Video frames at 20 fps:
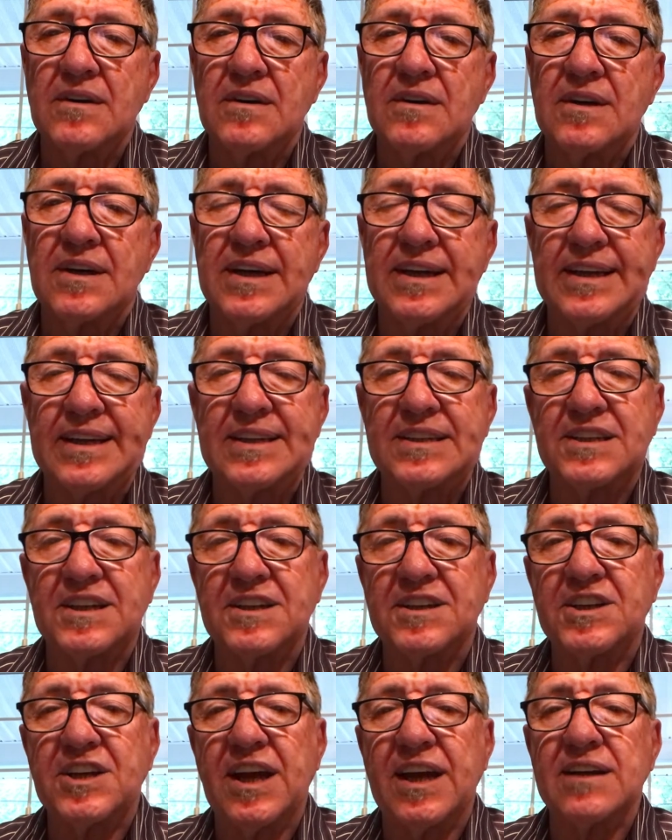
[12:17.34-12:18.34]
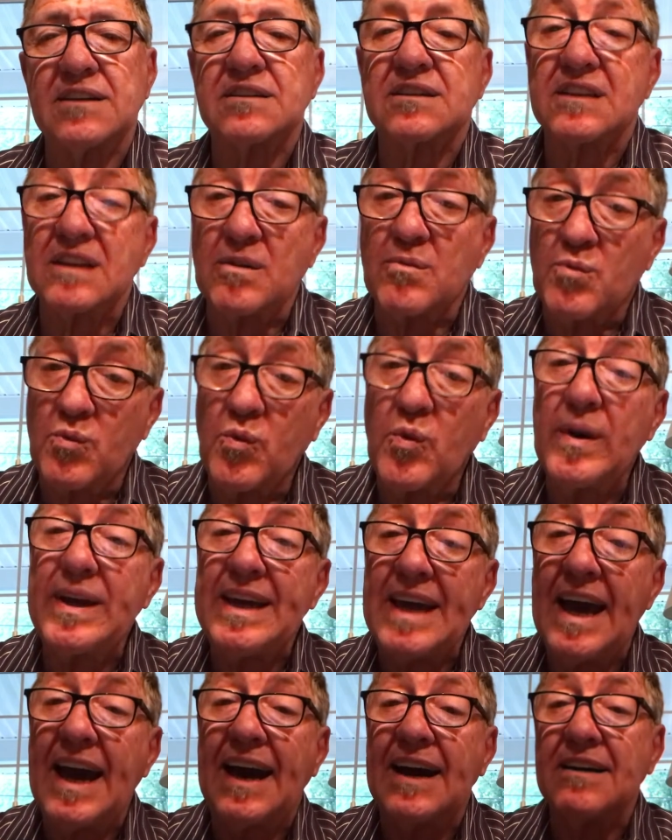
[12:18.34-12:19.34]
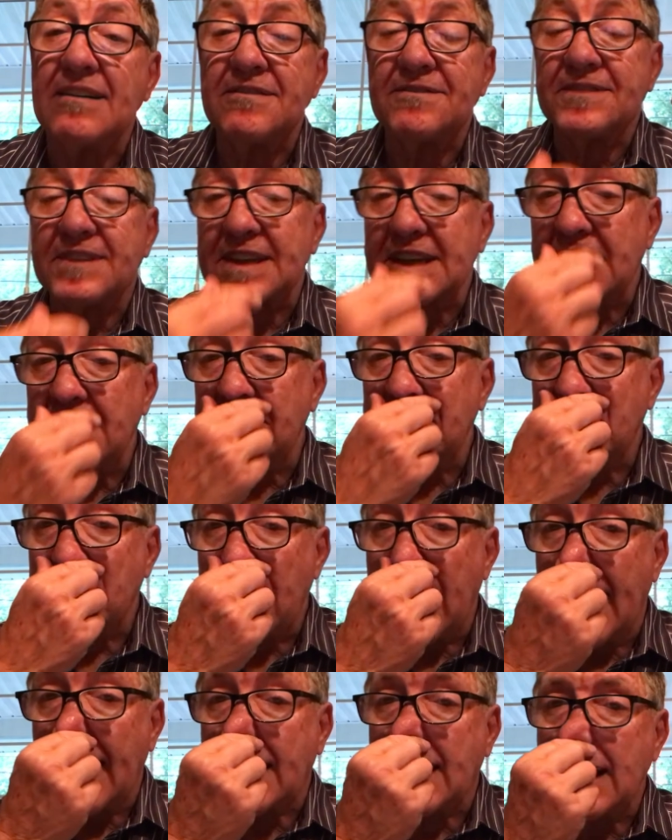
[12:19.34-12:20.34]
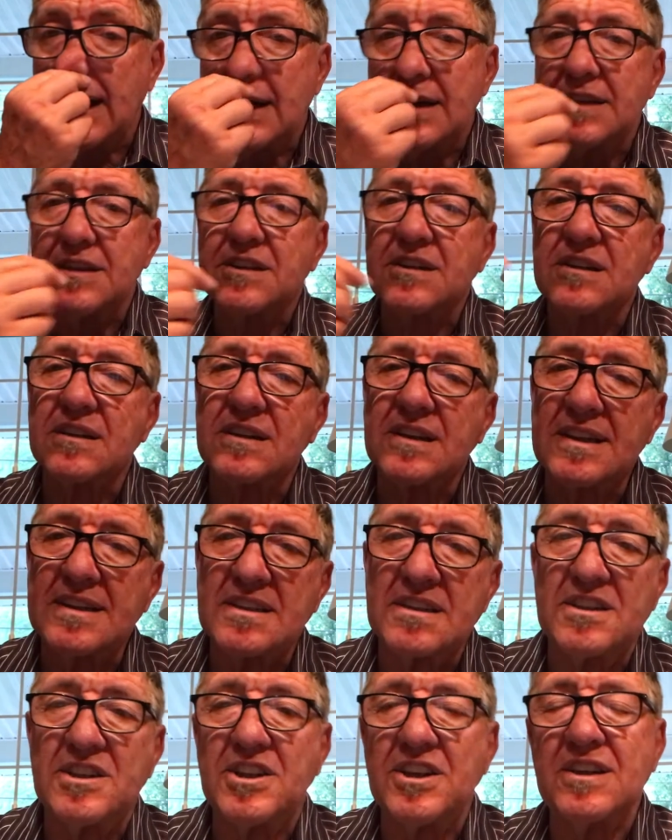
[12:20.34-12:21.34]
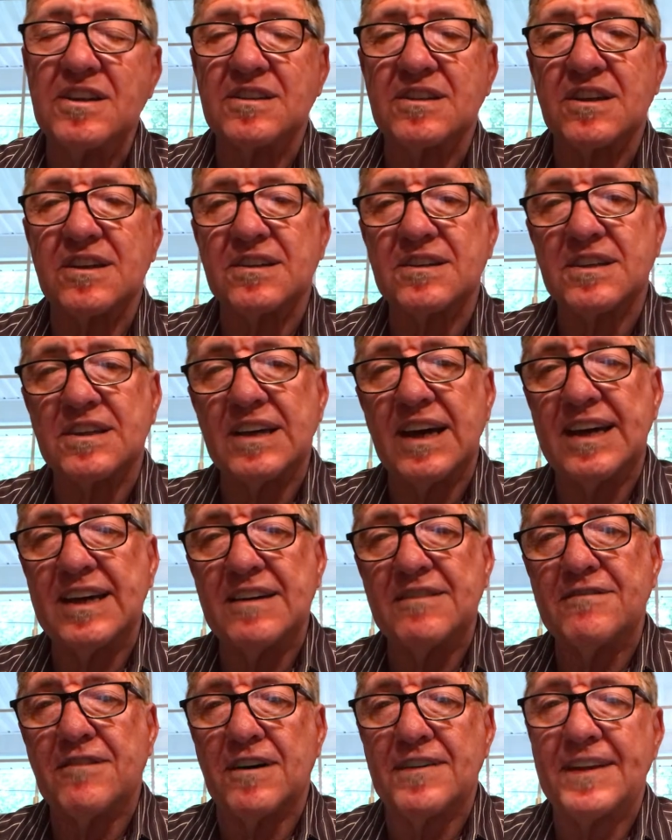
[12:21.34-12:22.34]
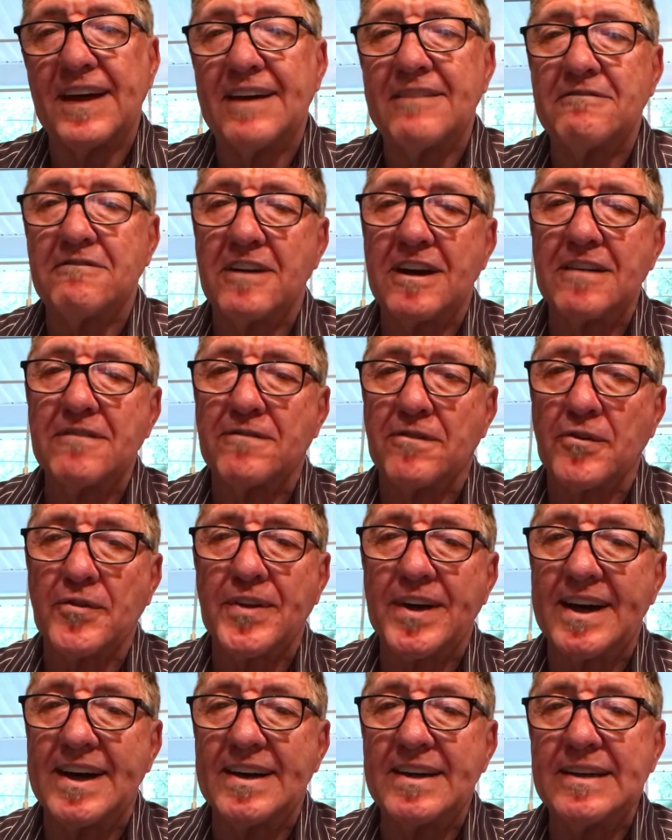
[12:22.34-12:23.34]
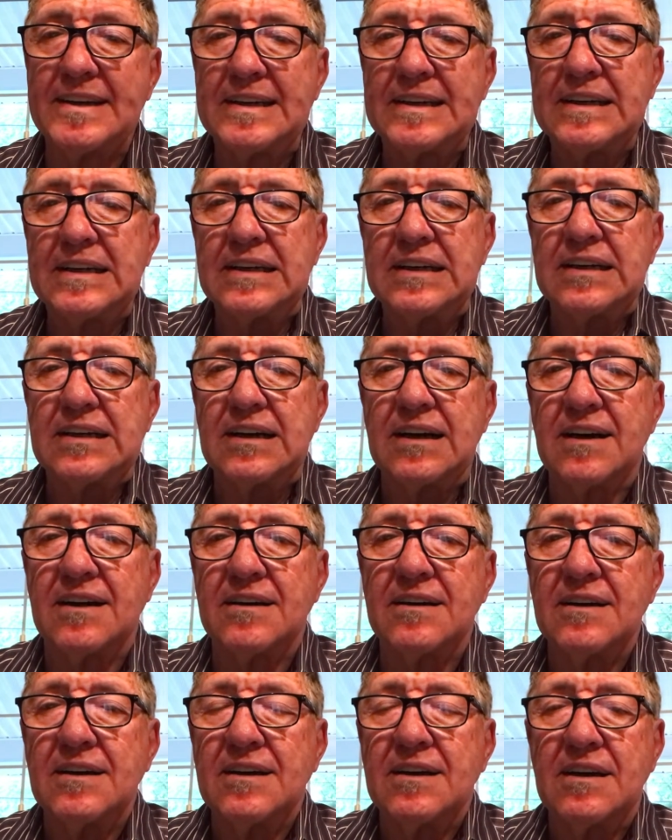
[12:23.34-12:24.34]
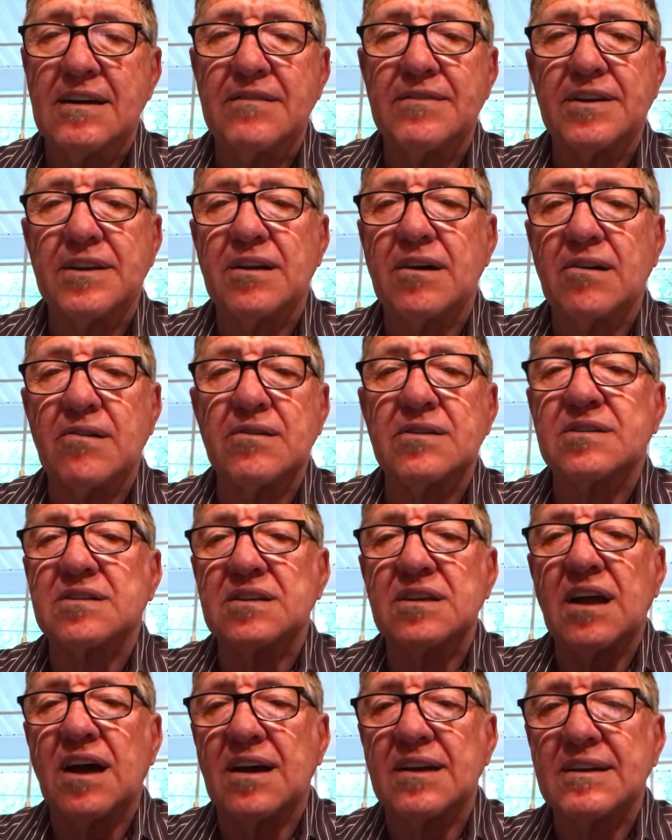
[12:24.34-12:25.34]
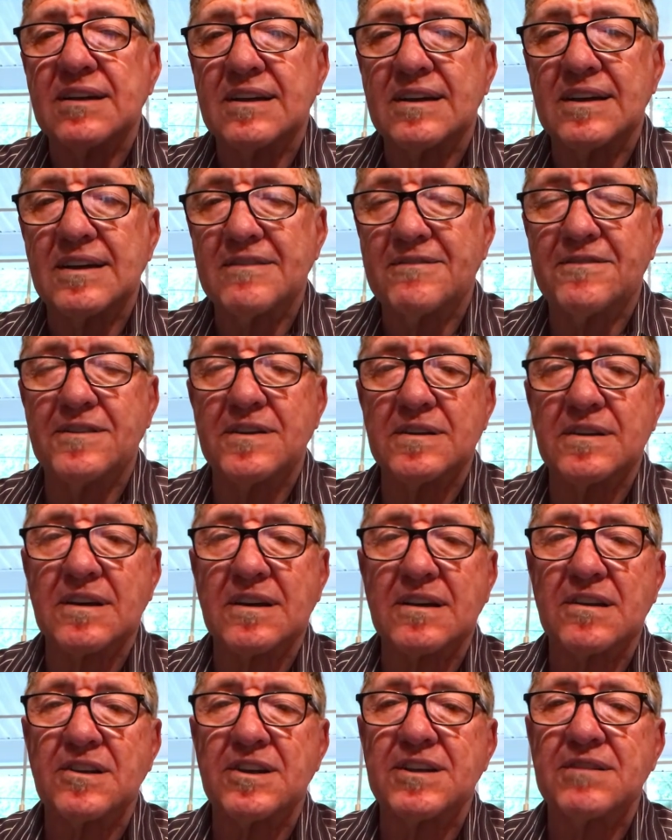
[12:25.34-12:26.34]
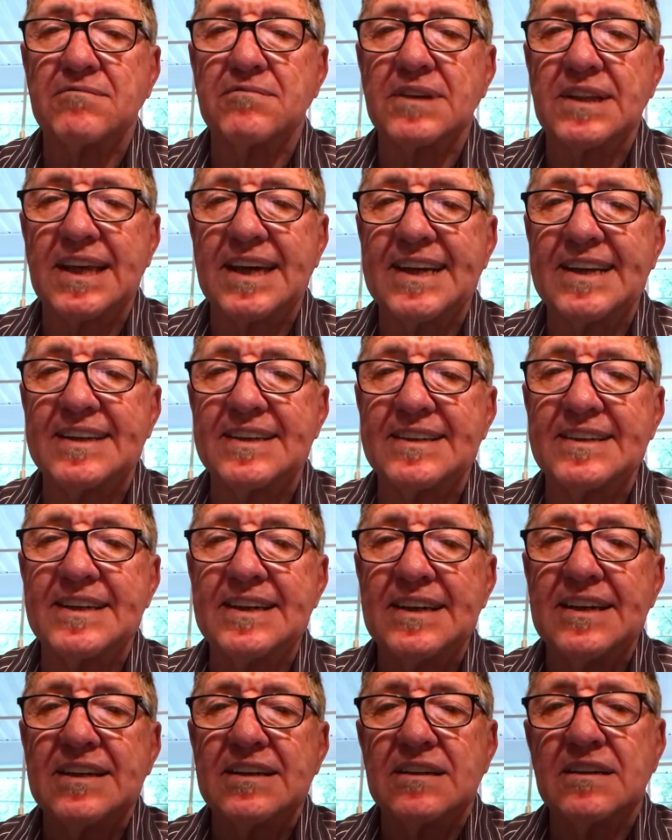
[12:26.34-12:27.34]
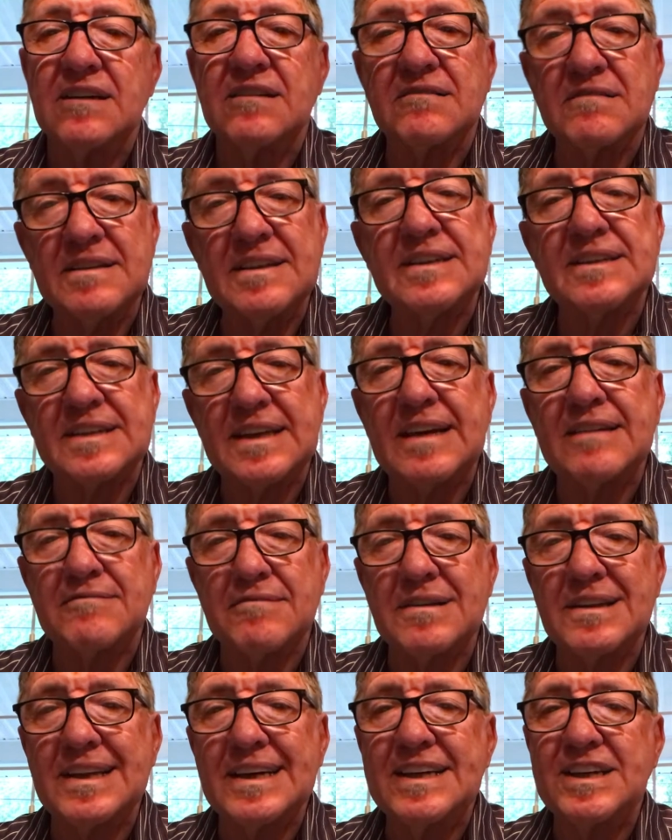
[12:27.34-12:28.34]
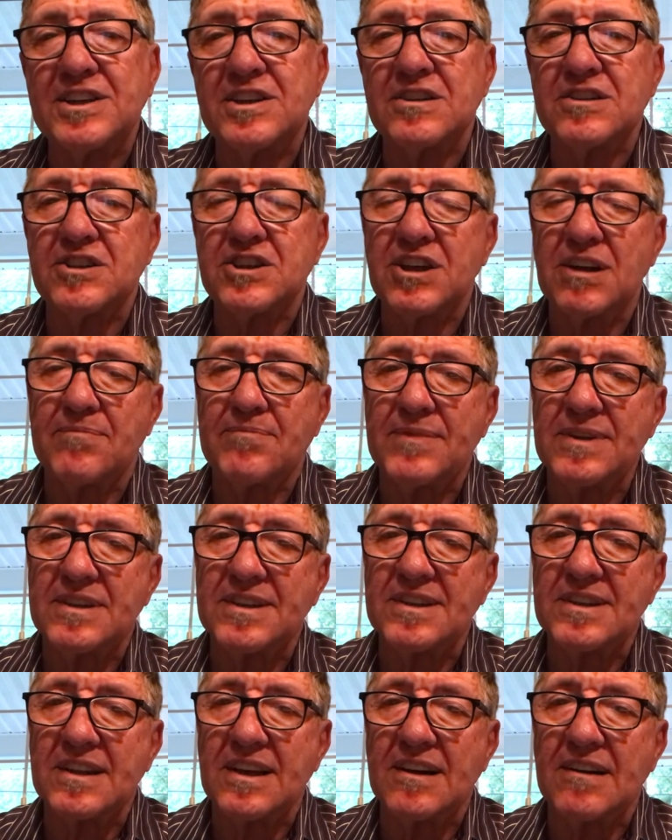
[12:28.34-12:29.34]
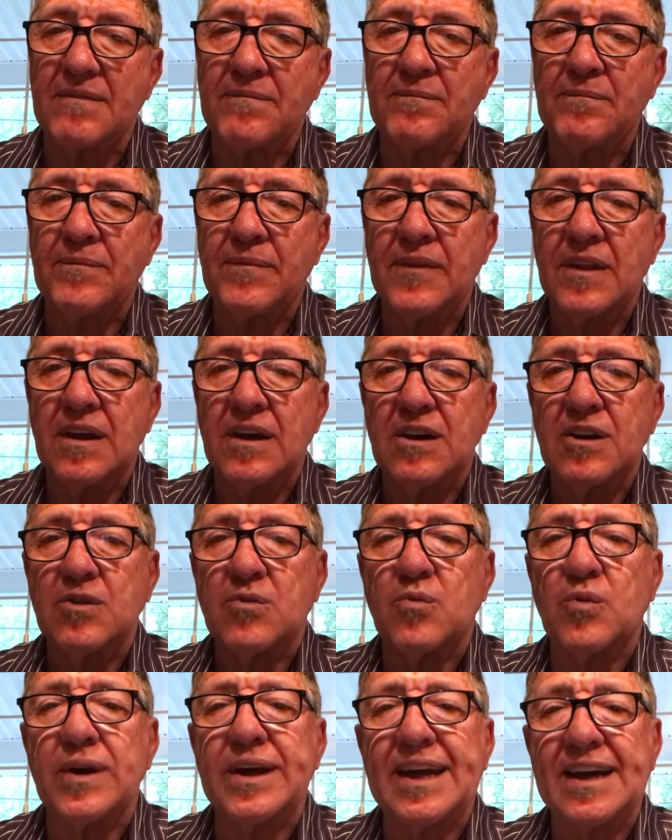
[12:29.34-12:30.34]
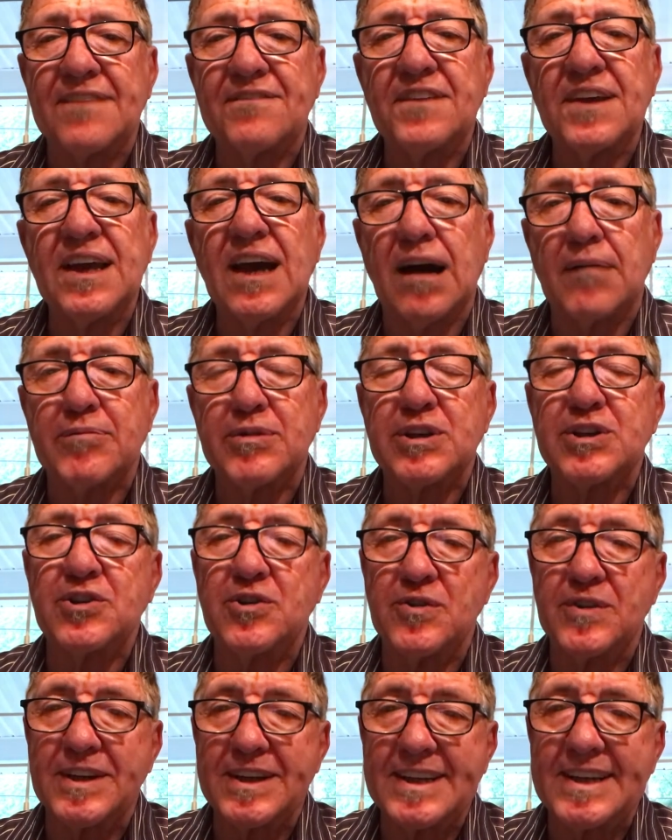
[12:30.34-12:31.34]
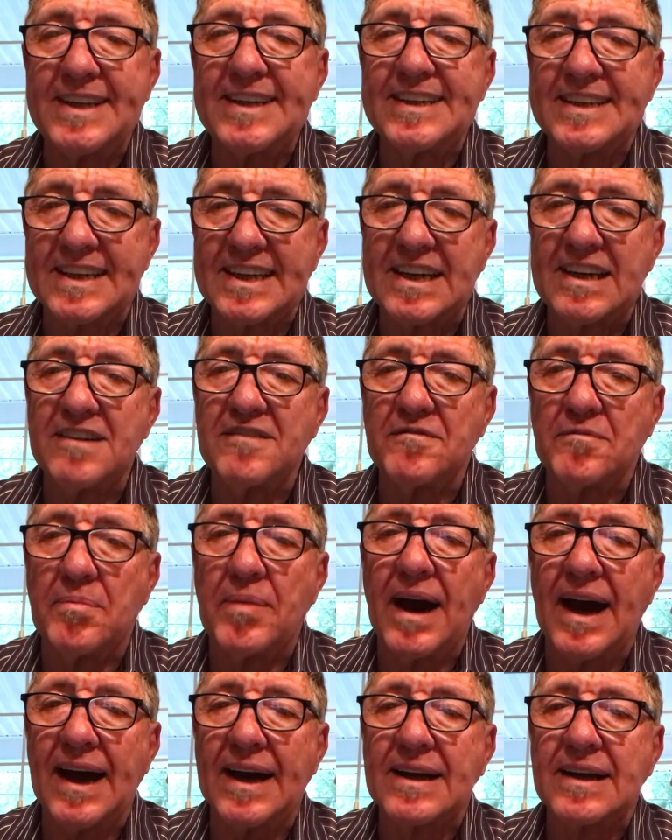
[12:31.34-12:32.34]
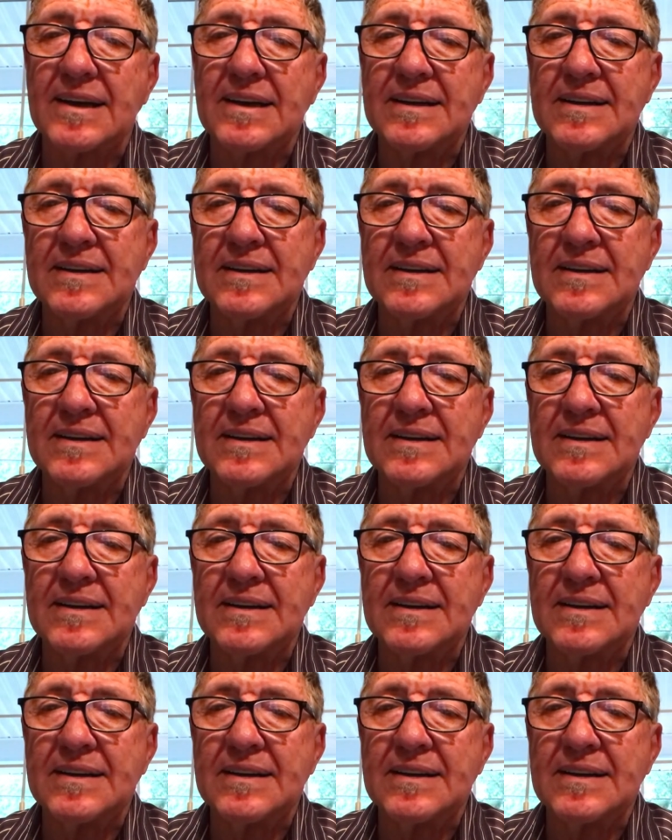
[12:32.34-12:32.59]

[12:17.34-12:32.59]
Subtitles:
It is the chance that we have to give back just as Jesus gave on that fateful day. Even though it's not physically related, there is a relationship, isn't there? We get the opportunity to give back.